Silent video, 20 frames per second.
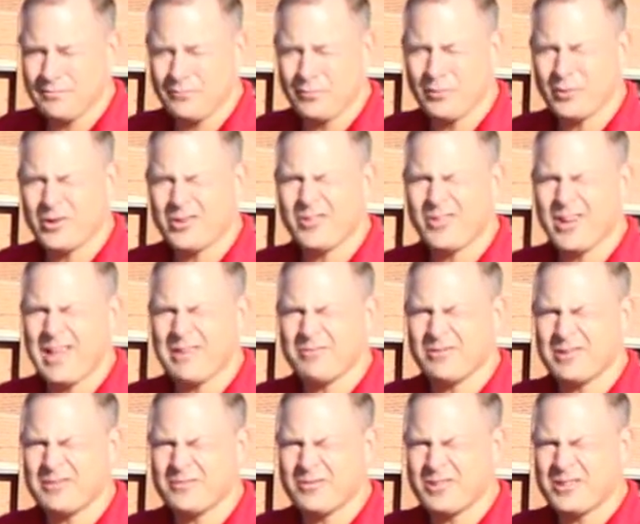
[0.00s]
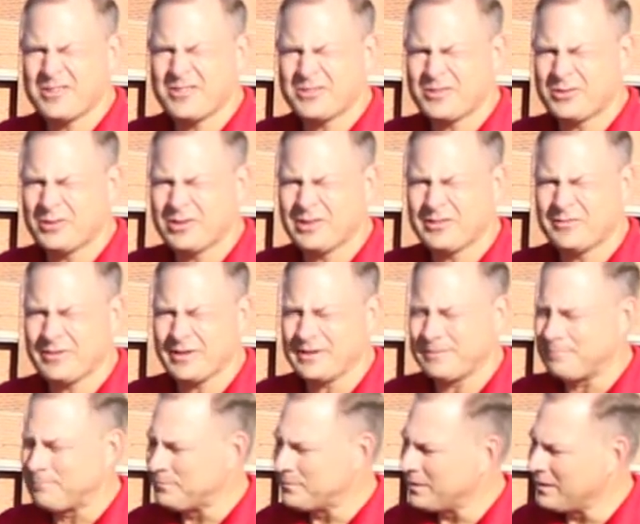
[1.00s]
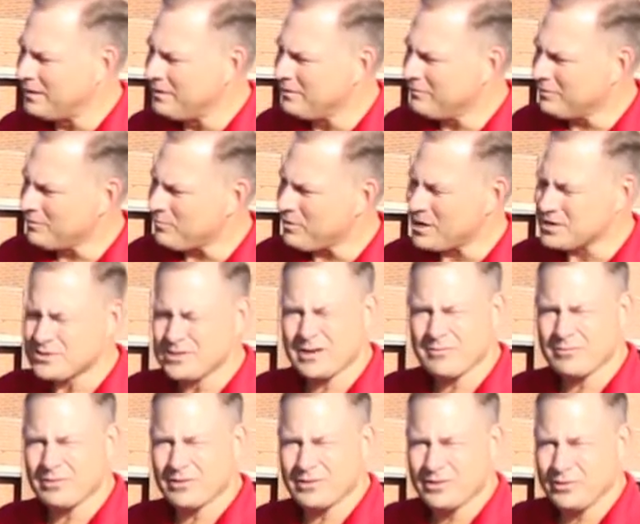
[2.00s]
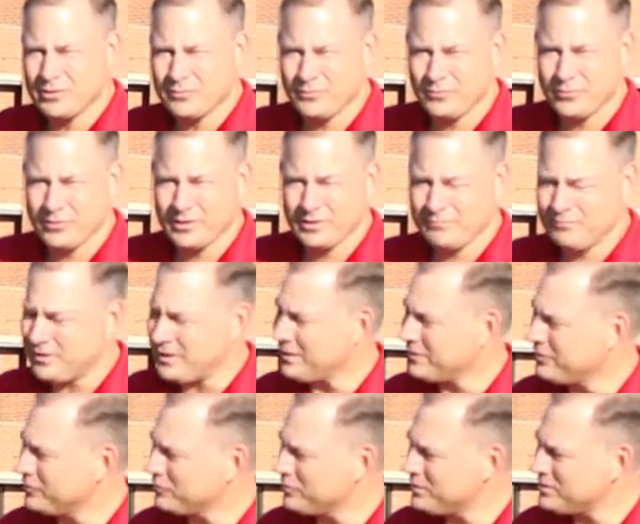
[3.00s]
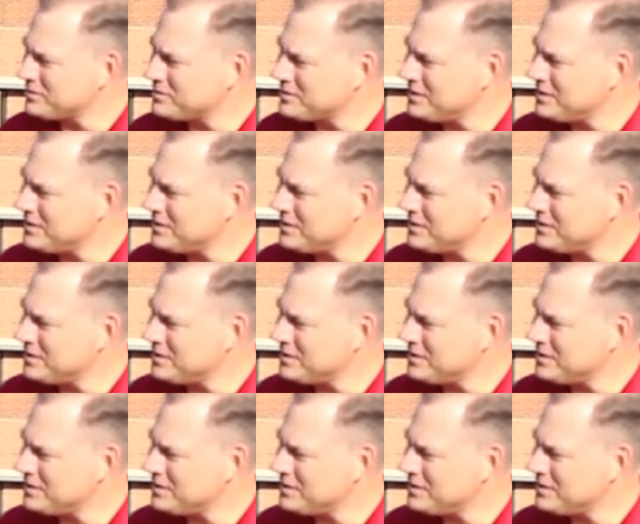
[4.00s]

a Ford Drive One for Your School event. We brought several of the new Ford vehicles with us